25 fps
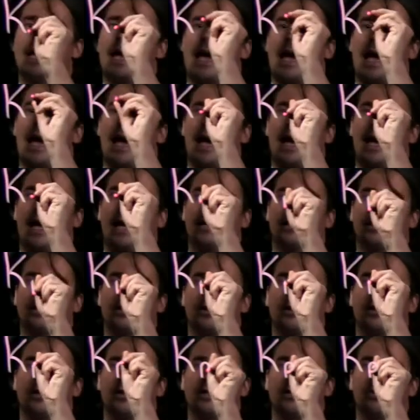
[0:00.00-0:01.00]
at
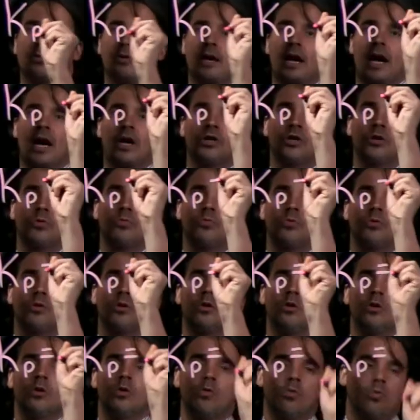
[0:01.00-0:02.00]
this reaction
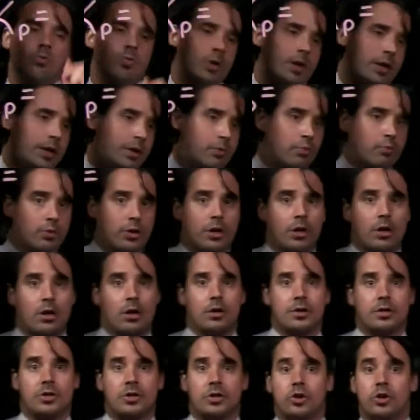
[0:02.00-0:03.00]
with
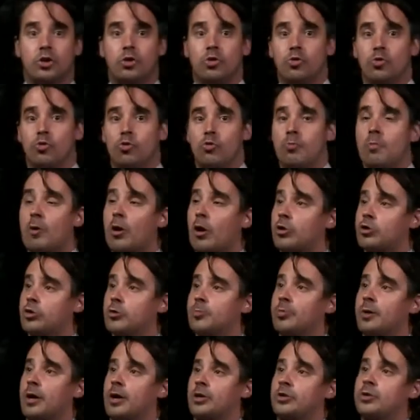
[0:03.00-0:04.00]
regards to partial
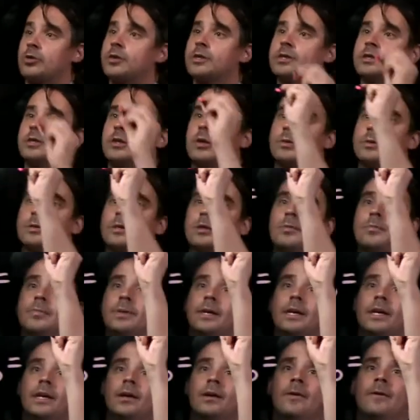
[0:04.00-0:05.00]
pressures. So it's going to
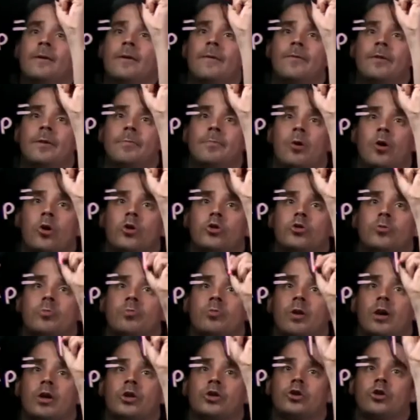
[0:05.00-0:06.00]
be the partial
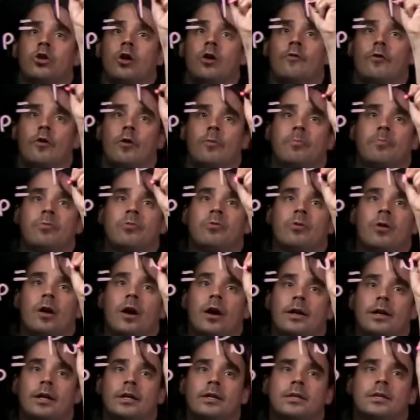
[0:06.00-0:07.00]
pressure of our
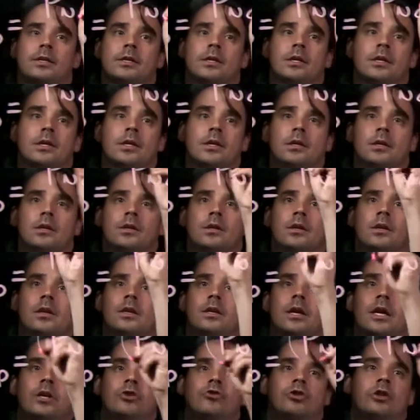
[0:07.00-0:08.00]
product,
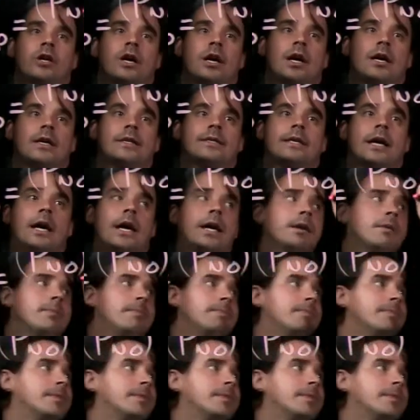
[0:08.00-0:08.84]
nitric oxide.